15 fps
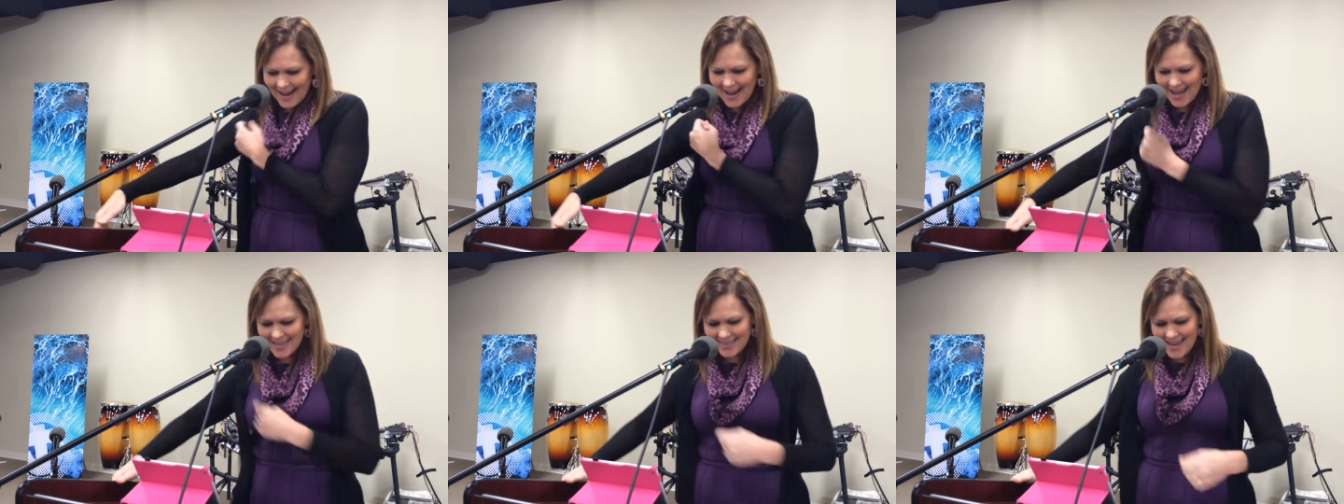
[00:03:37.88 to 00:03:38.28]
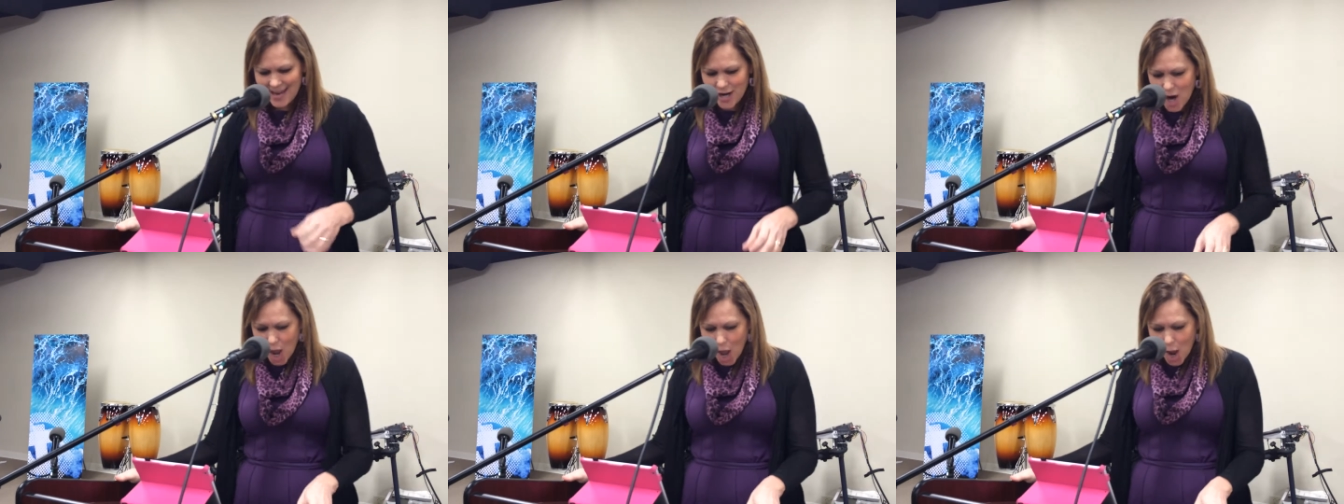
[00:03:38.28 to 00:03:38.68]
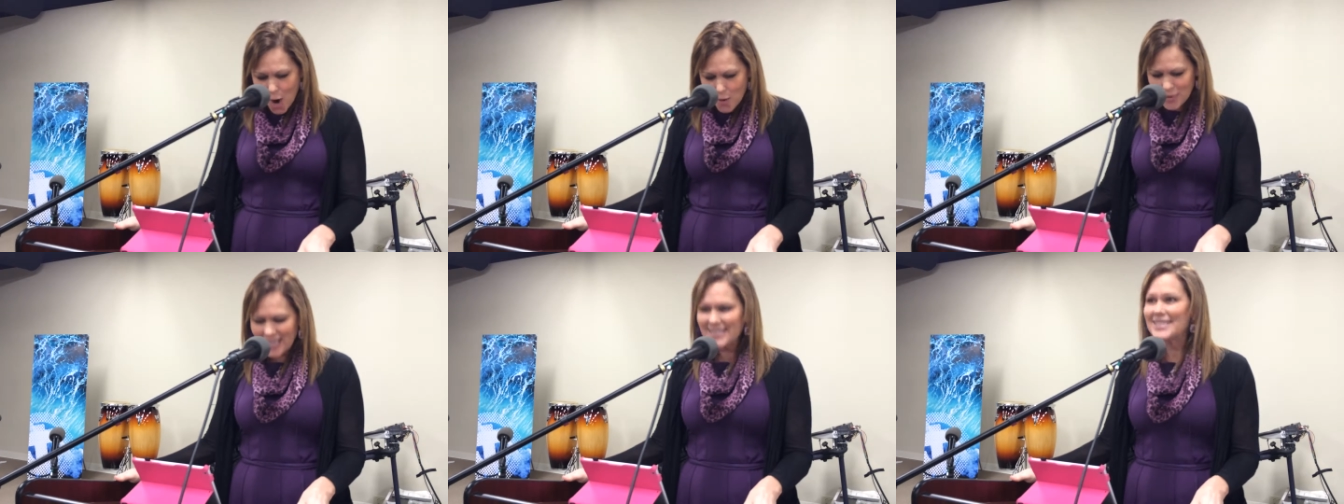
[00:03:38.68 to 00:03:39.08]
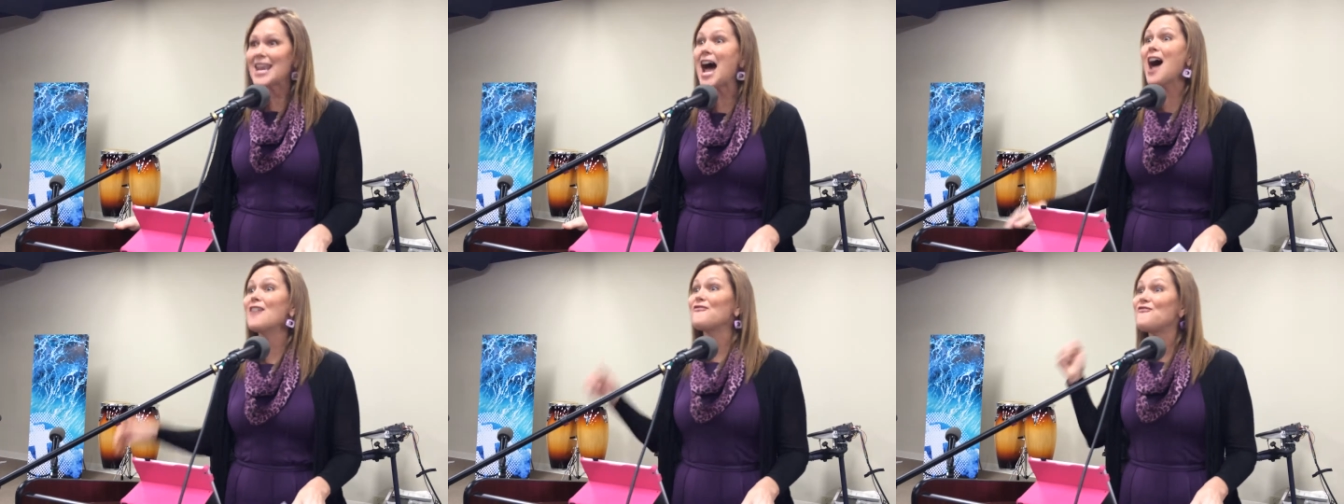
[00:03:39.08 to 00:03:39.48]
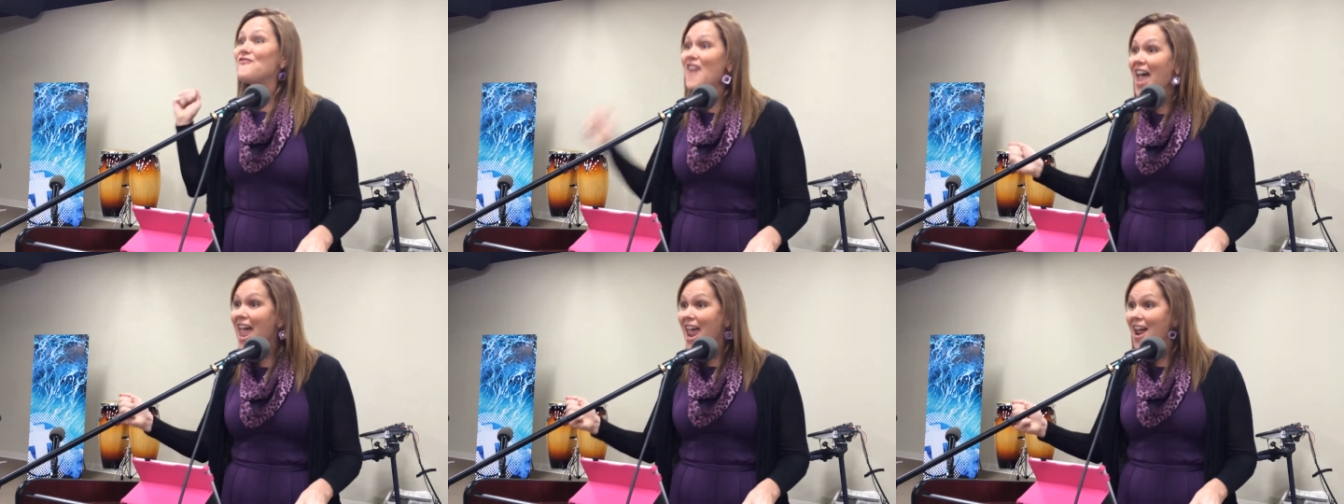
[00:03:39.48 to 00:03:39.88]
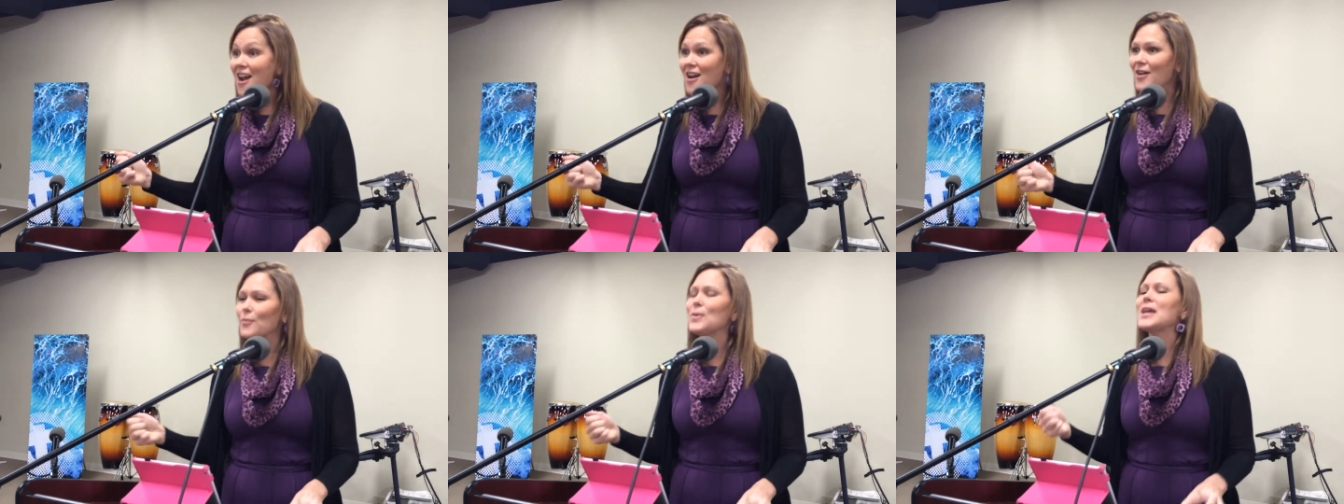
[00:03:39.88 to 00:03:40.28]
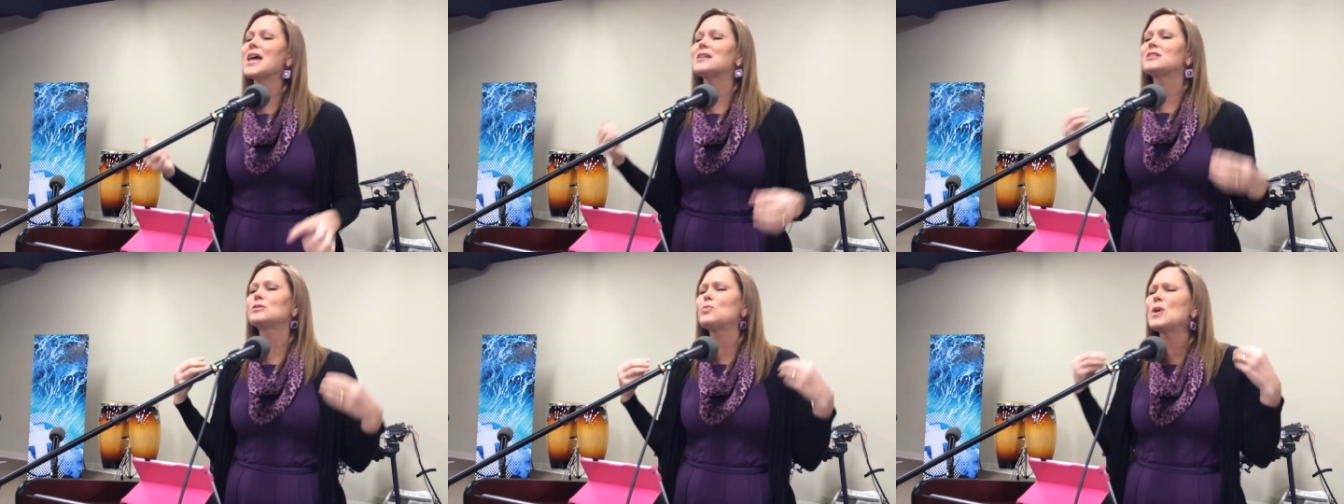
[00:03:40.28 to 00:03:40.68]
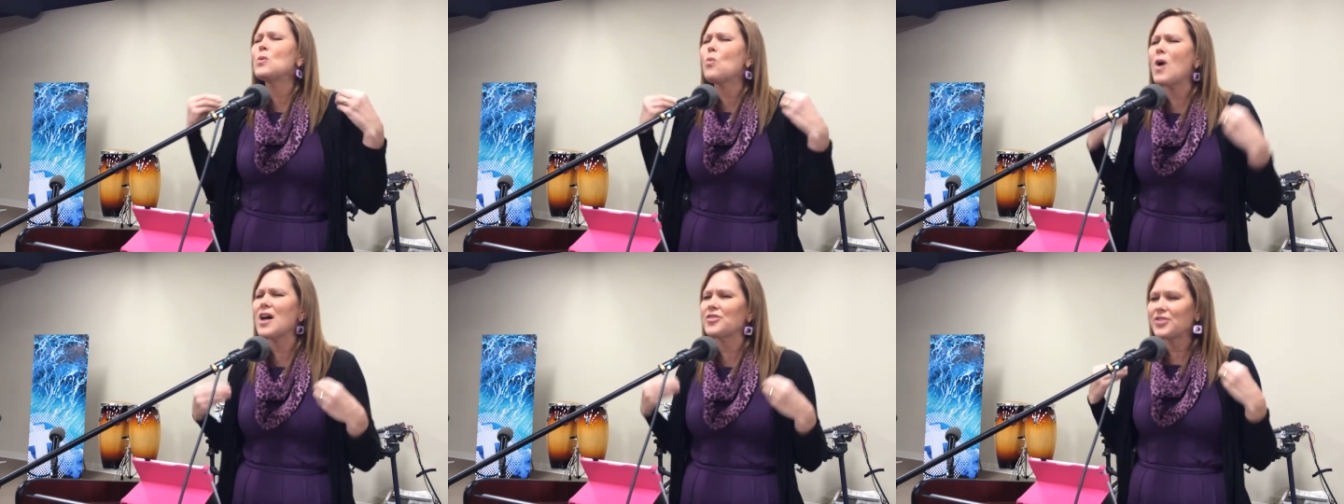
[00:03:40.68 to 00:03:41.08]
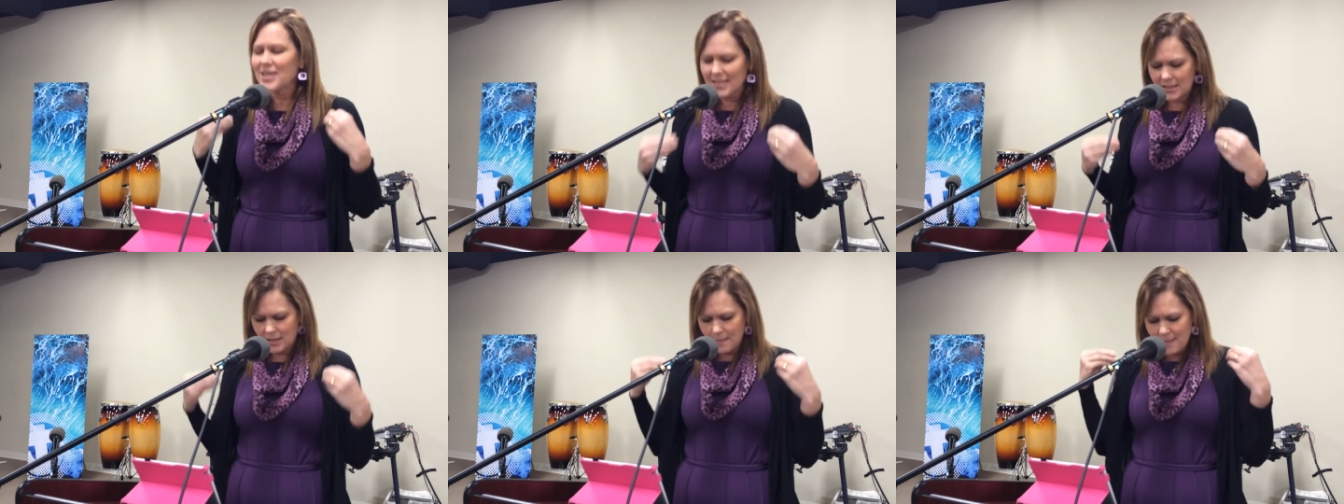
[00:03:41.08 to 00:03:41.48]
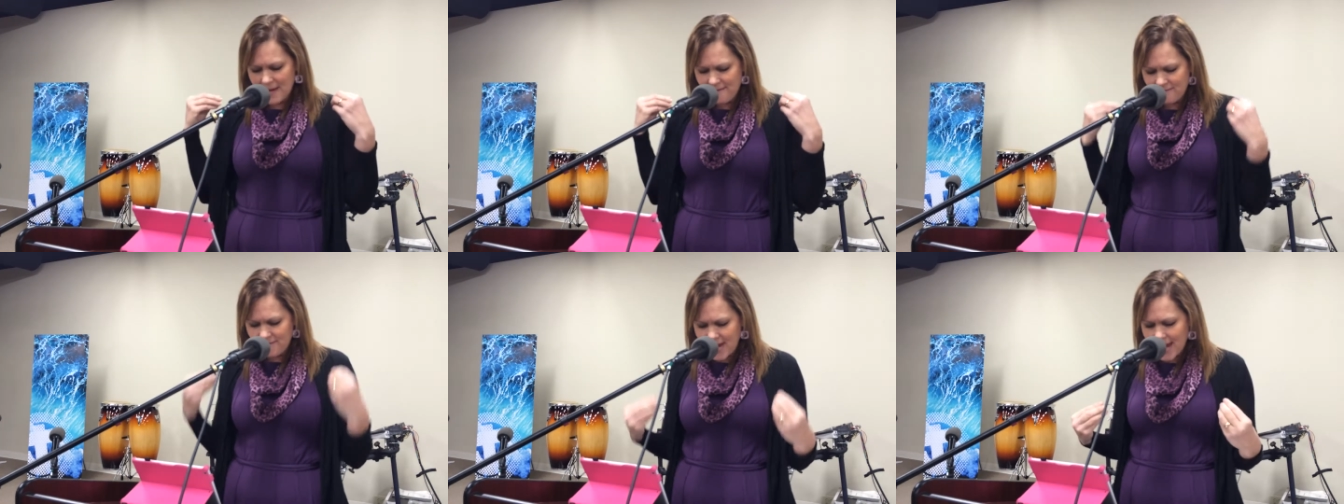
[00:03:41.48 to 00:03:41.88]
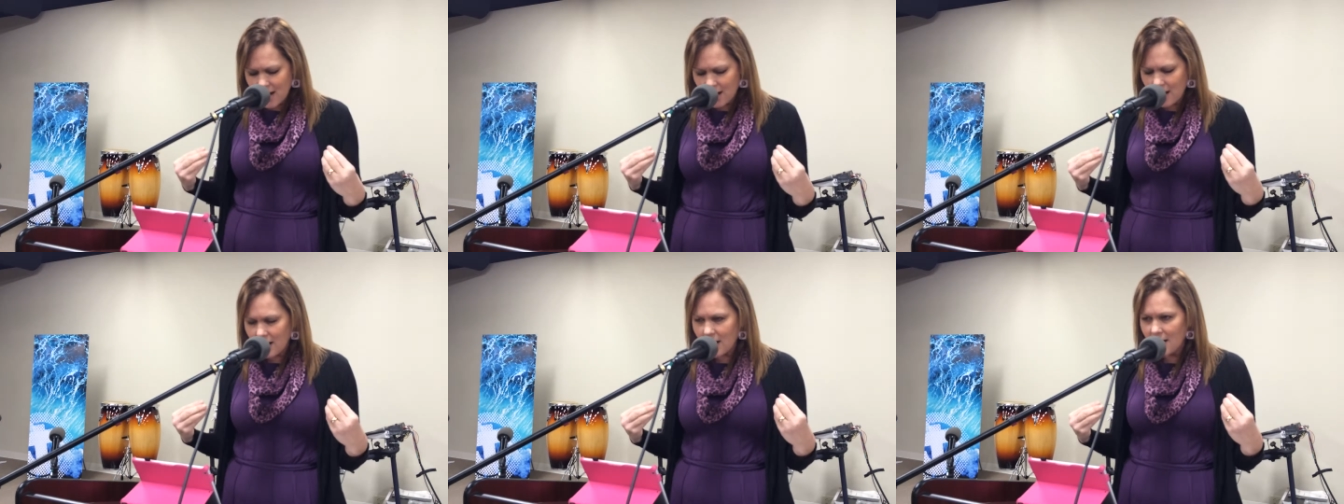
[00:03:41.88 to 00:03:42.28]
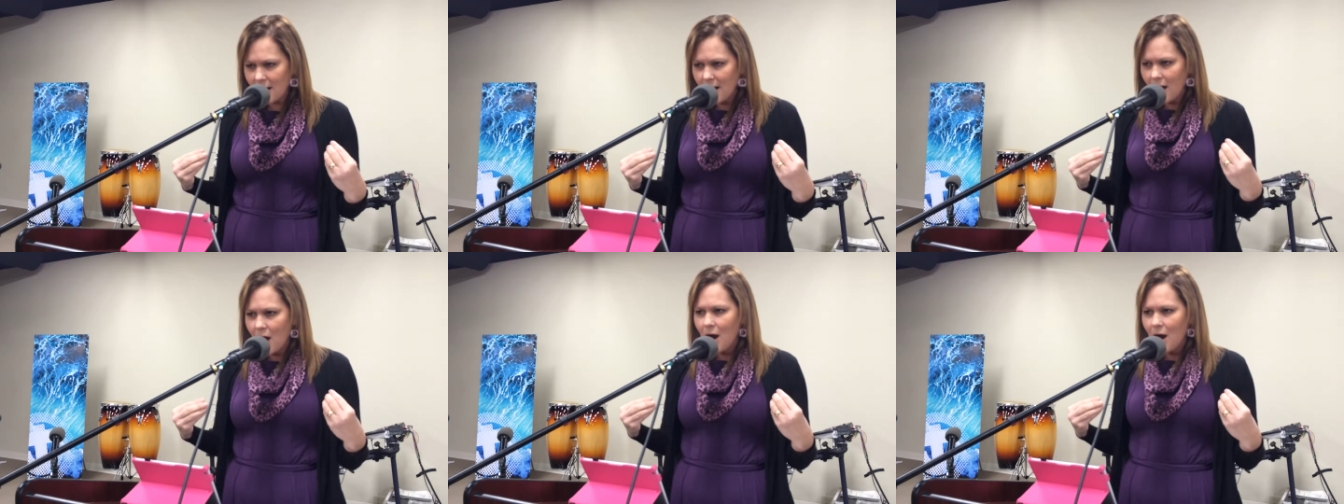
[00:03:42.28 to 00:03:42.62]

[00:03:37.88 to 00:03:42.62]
I'm like, no, that's not fair. We just we want things to be fair,